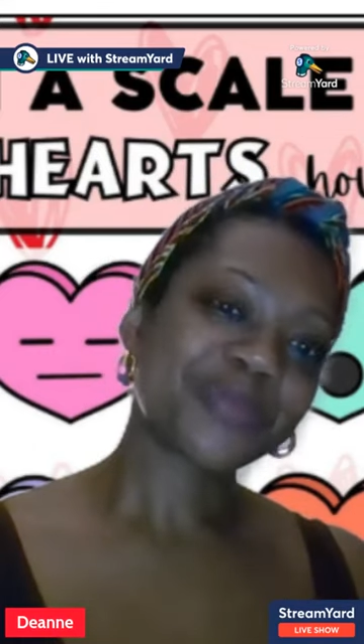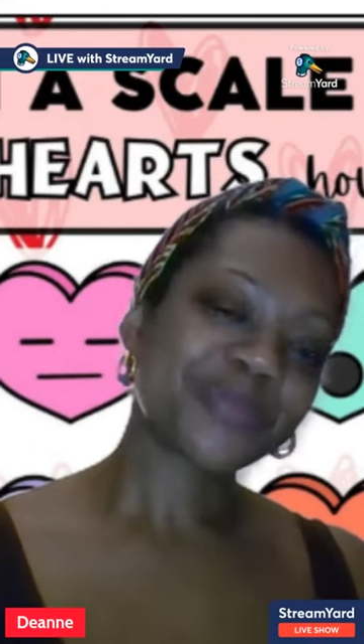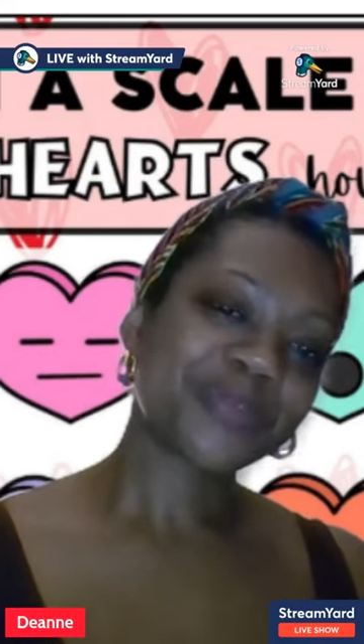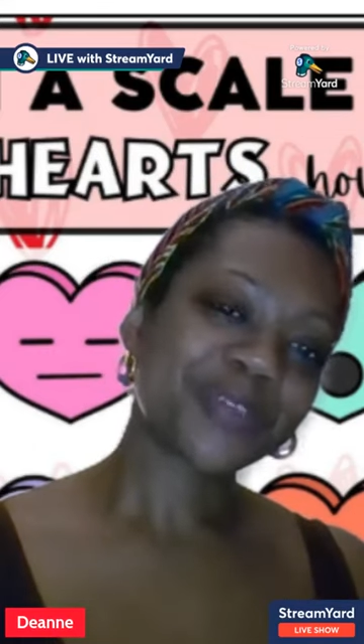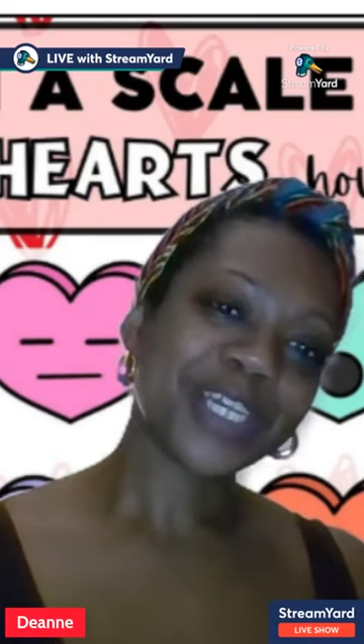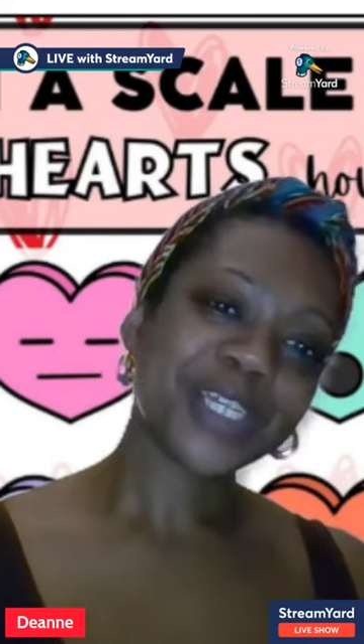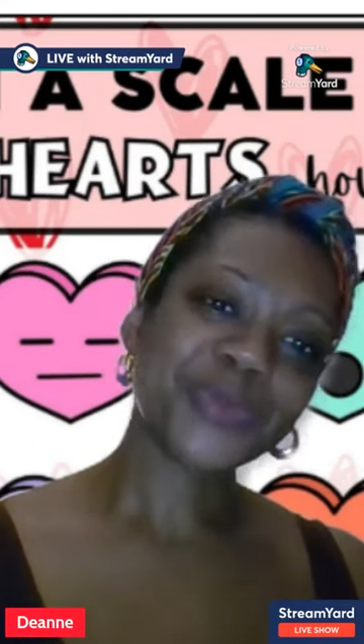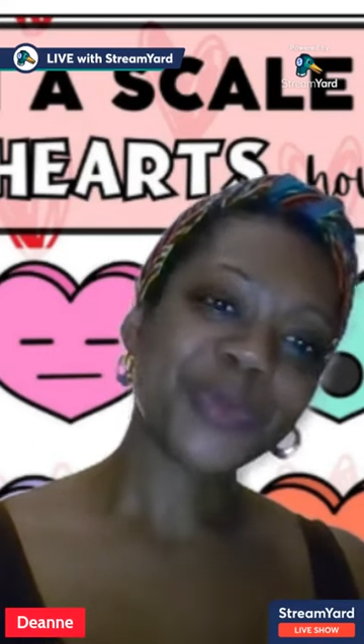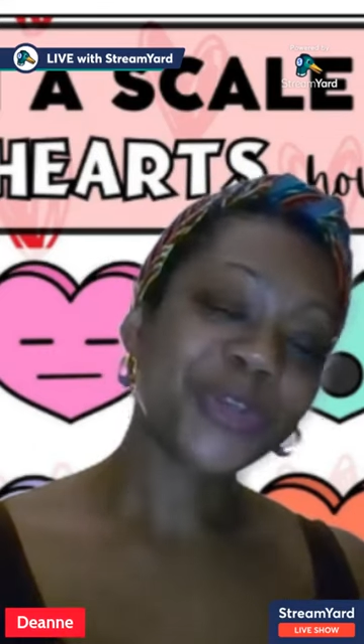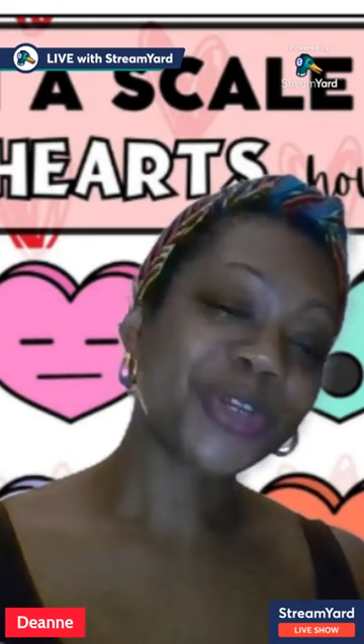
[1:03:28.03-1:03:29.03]
Because
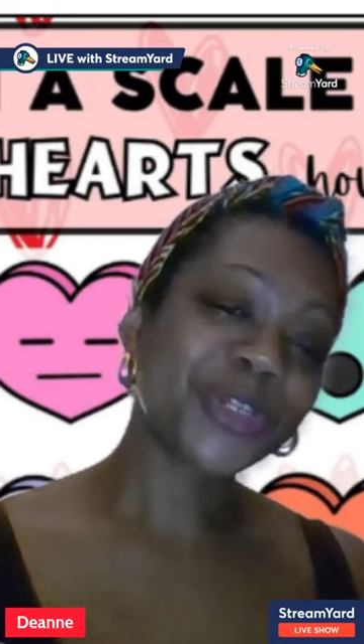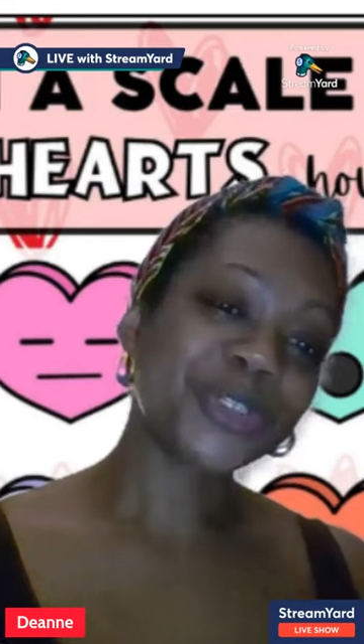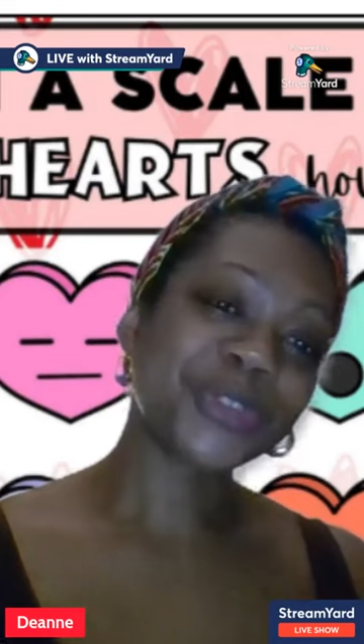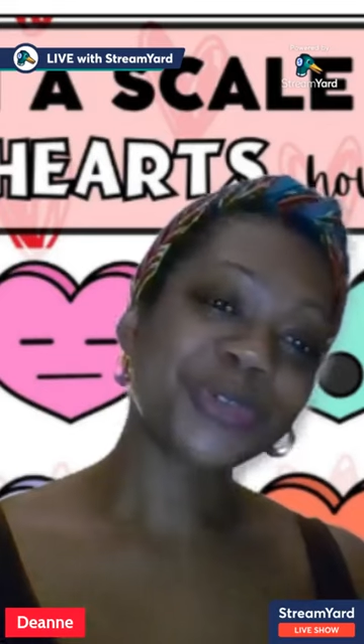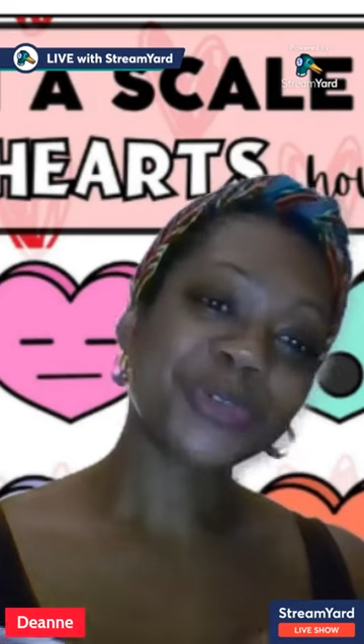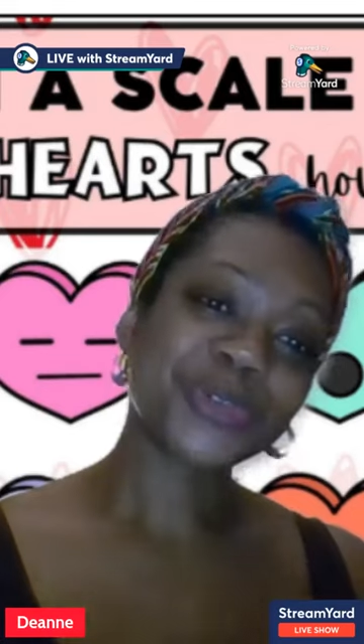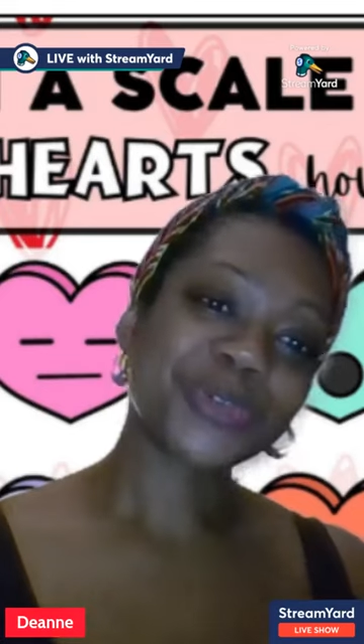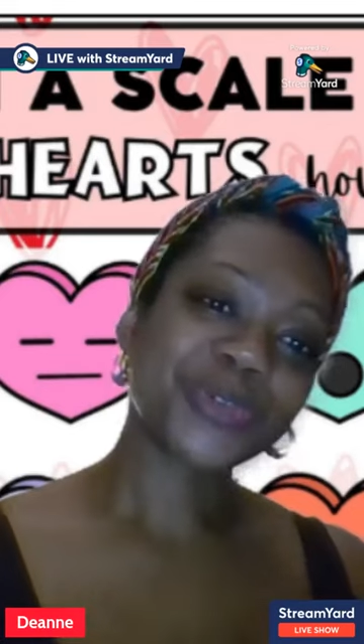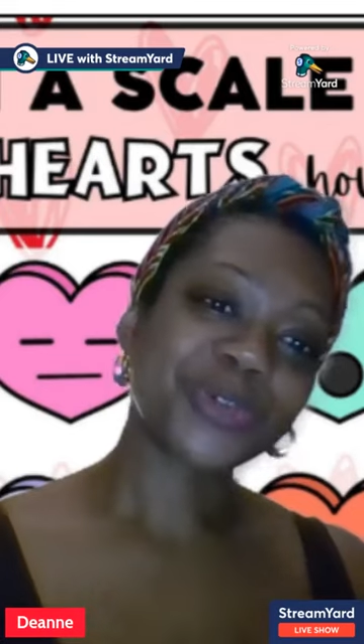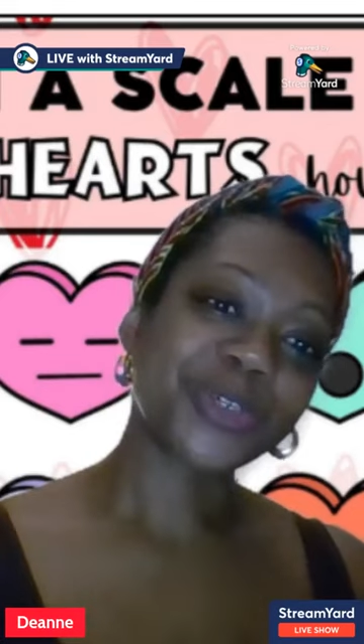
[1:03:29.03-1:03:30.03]
what are you going to do?
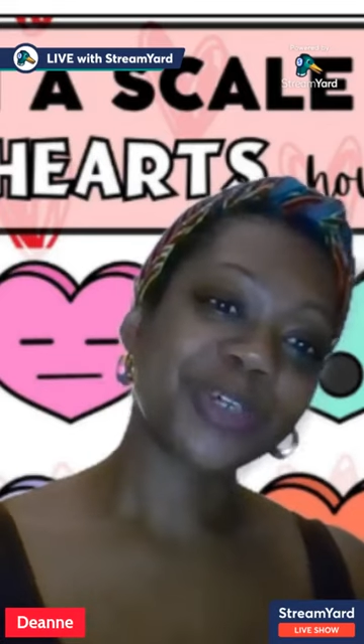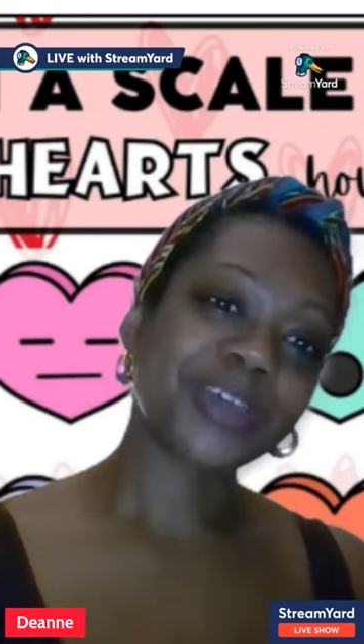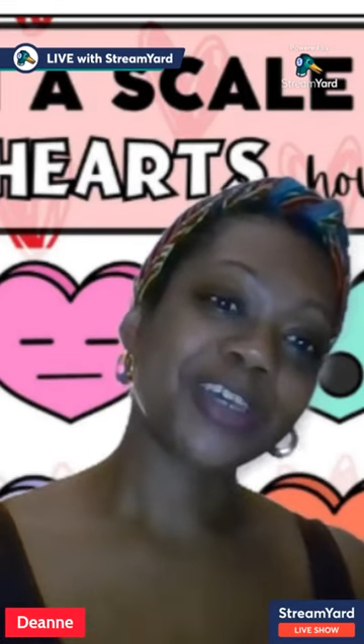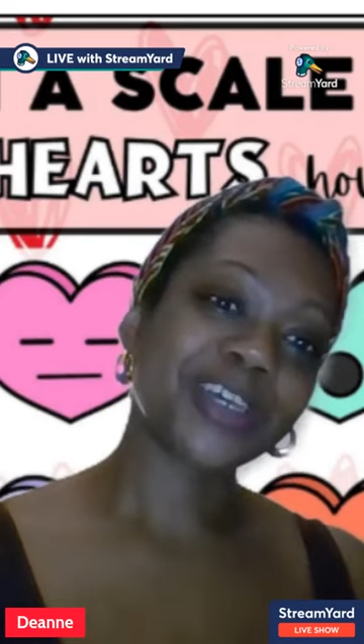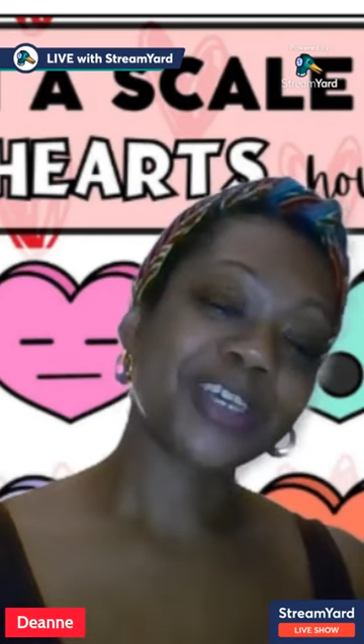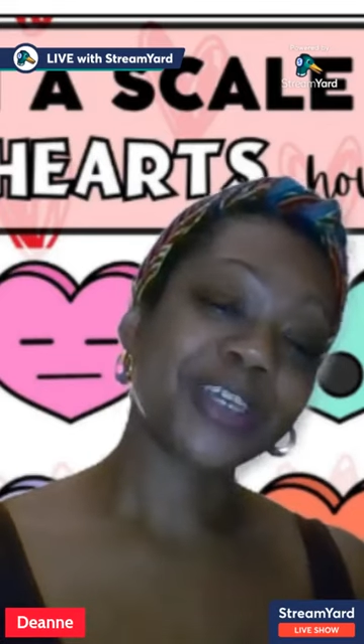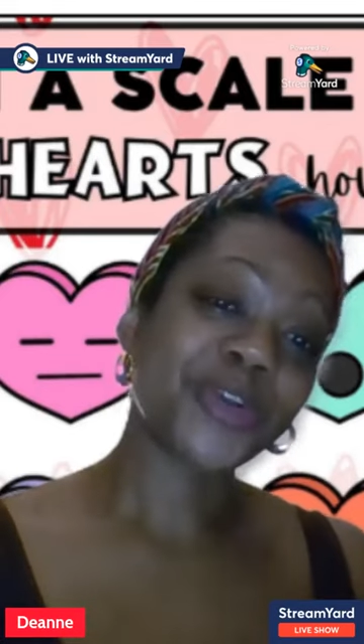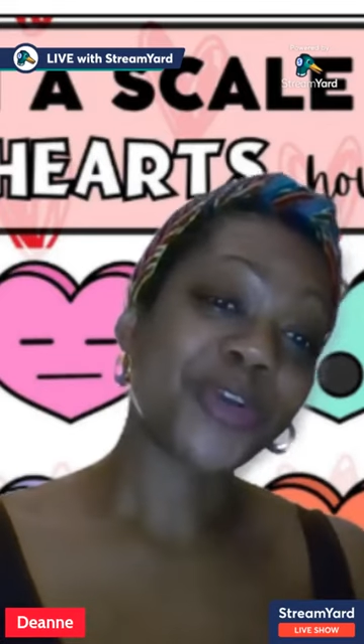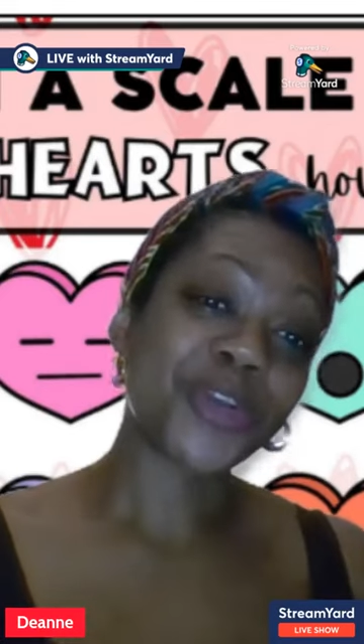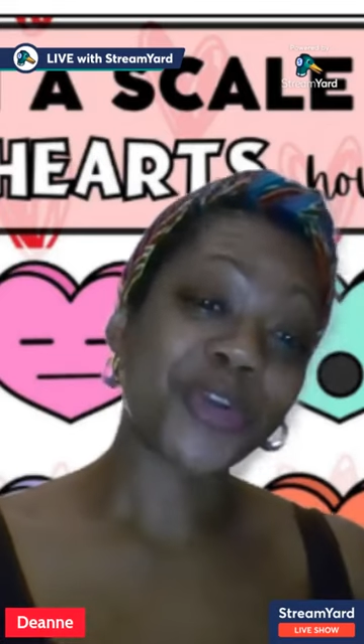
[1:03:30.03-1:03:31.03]

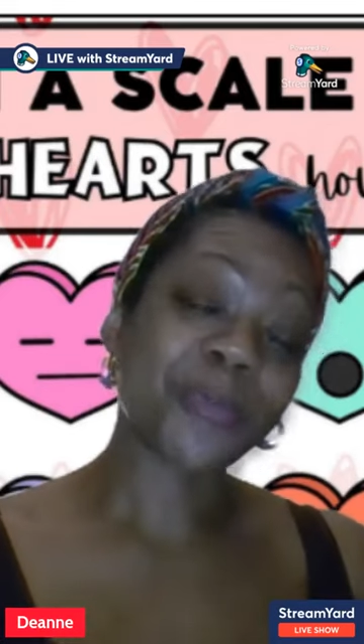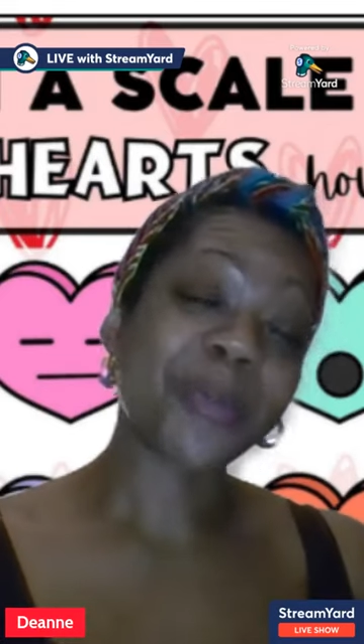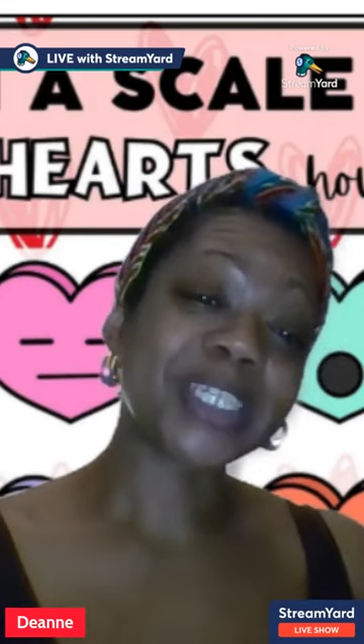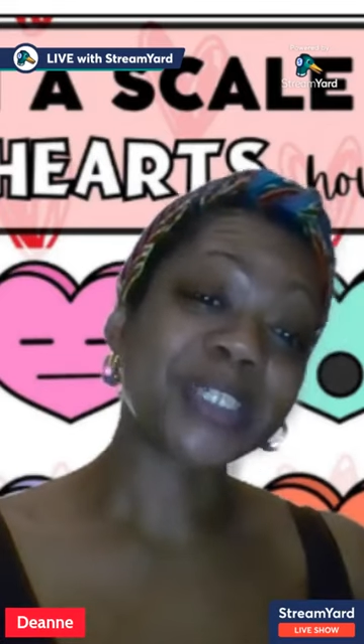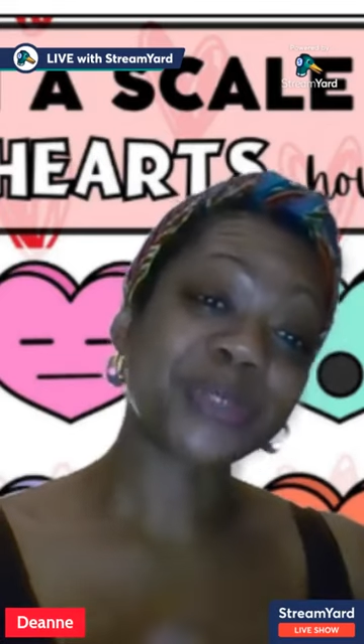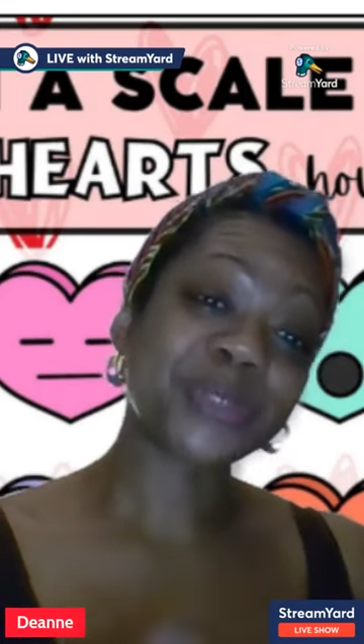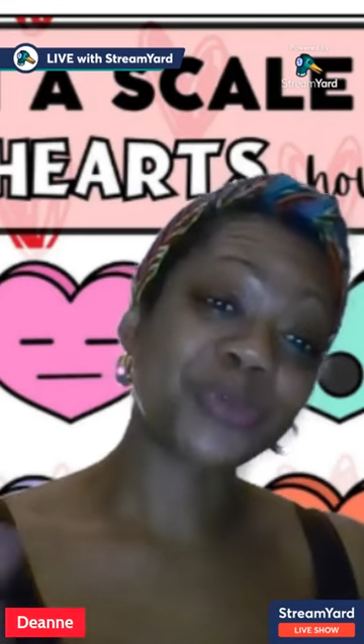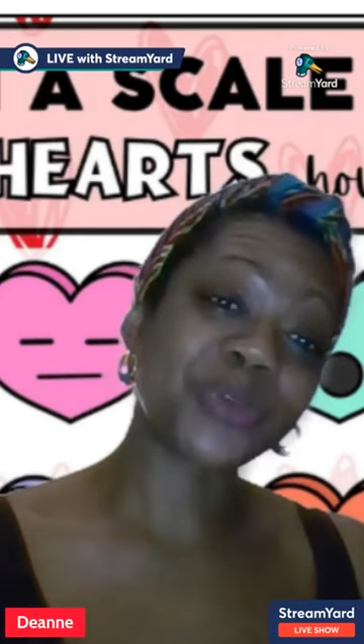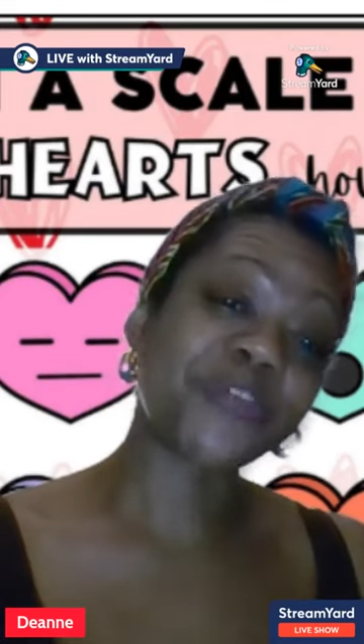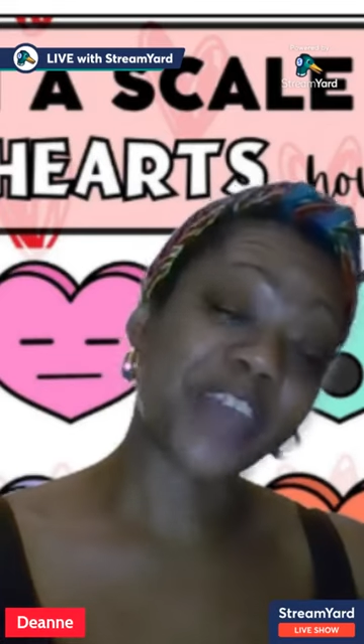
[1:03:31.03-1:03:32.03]
Your muscles
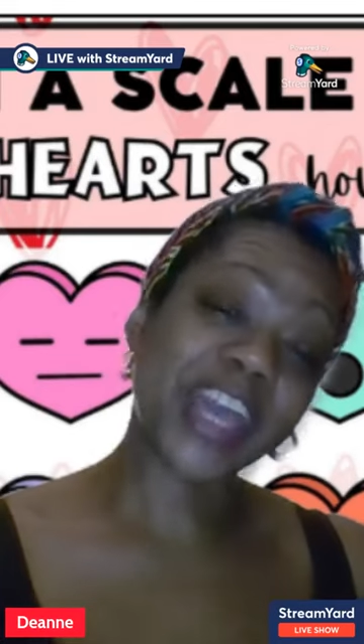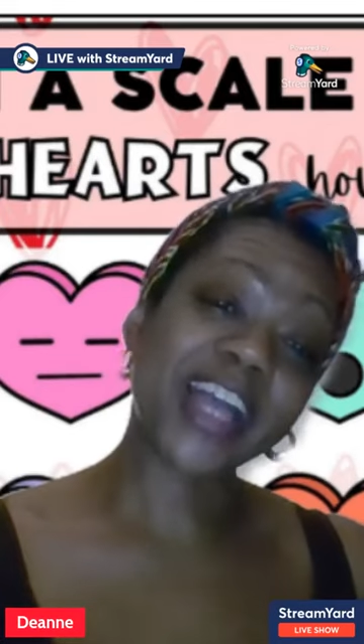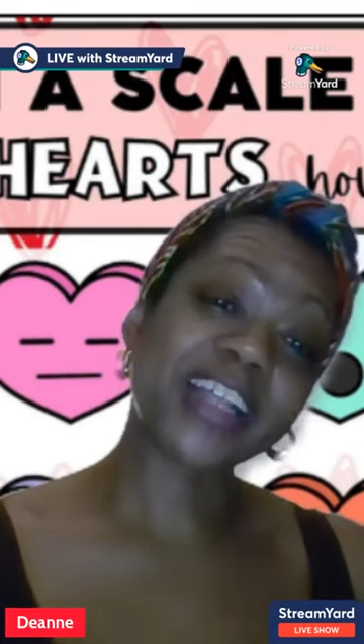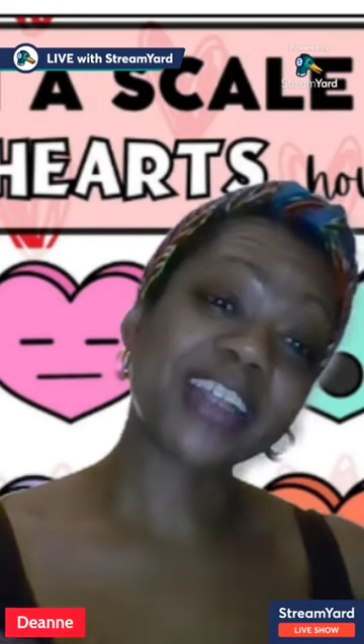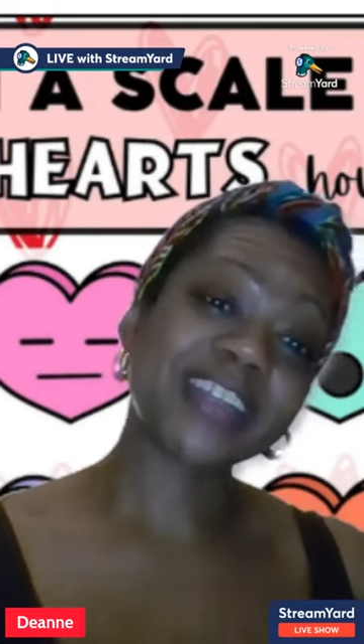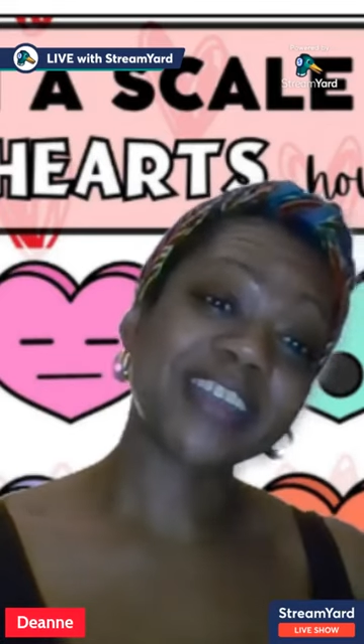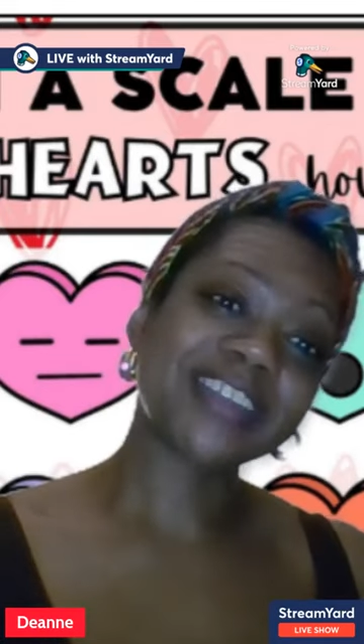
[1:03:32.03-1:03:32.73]
will fail,